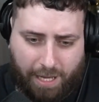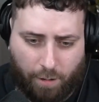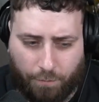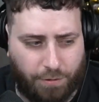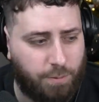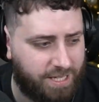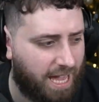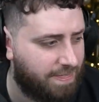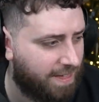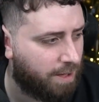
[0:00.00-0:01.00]
Hopefully we can
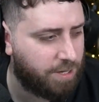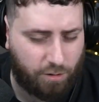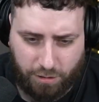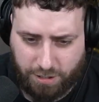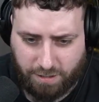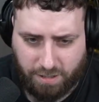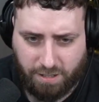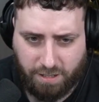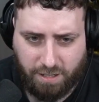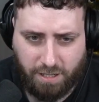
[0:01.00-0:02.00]
get that. That'd be good.
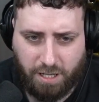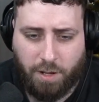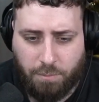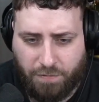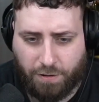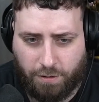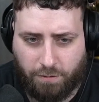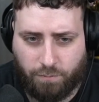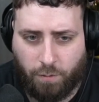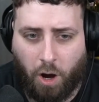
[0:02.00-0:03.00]
Mythical.
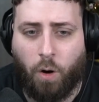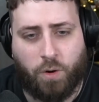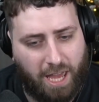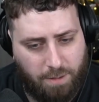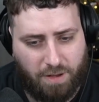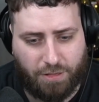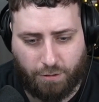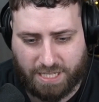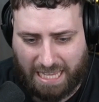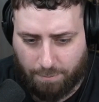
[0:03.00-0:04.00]
Okay, Mythical
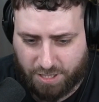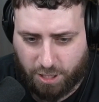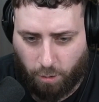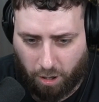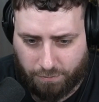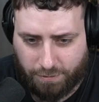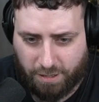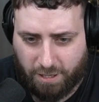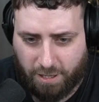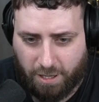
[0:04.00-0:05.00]
Slabs. 2 of.
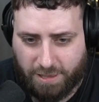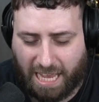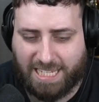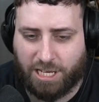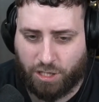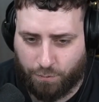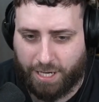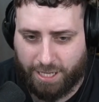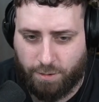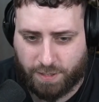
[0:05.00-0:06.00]
That's actually
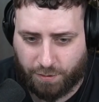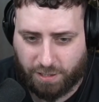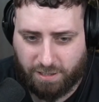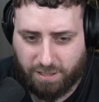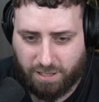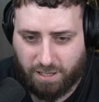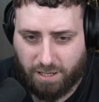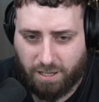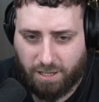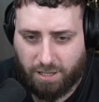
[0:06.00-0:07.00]
really useful.
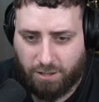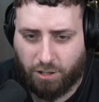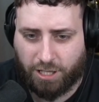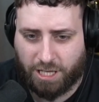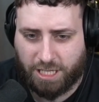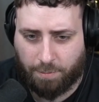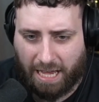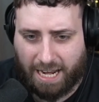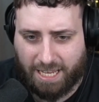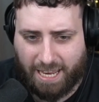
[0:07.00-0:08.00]
Look at the top
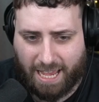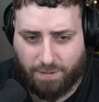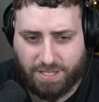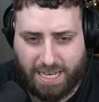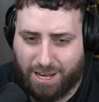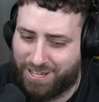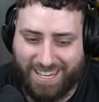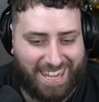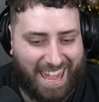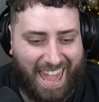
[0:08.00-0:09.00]
card of your deck. If it's an
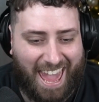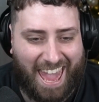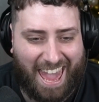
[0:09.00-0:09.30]
energy, yeah.